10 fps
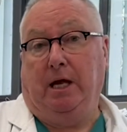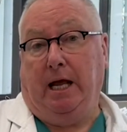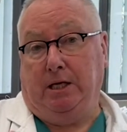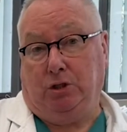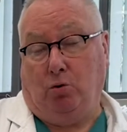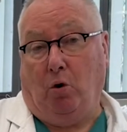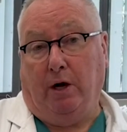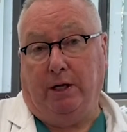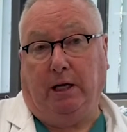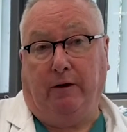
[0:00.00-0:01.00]
as to why
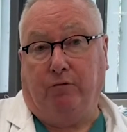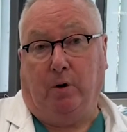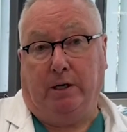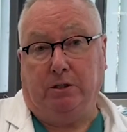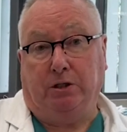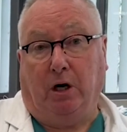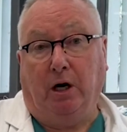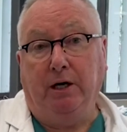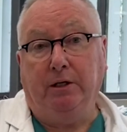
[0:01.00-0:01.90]
their loved one has died.